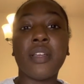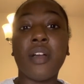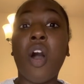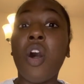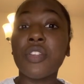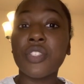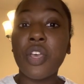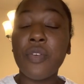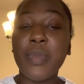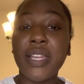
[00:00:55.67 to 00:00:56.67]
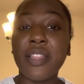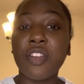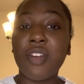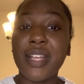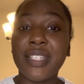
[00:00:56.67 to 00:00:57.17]
also meeting the
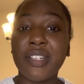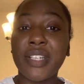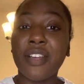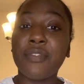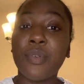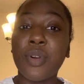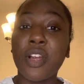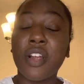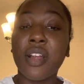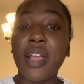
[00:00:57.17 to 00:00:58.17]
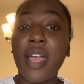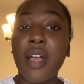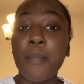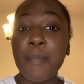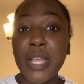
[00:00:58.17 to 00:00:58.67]
criteria for
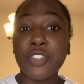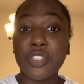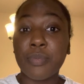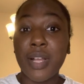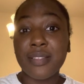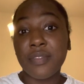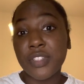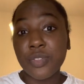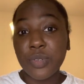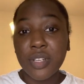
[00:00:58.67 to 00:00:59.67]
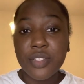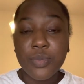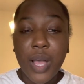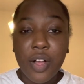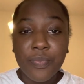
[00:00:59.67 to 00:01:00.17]
major depressive disorder as
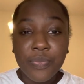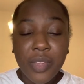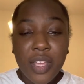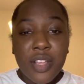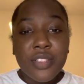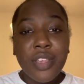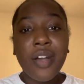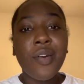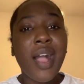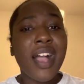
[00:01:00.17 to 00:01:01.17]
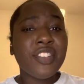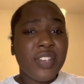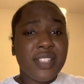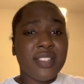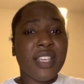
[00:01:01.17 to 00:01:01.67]
well. So as you
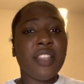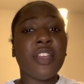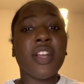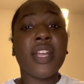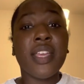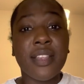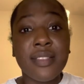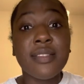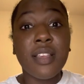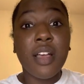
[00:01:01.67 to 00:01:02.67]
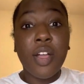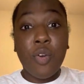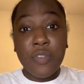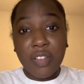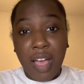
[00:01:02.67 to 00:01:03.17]
can see, there is
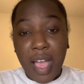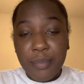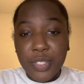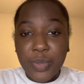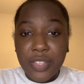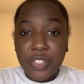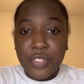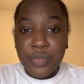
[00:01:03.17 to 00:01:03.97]
overlap between the two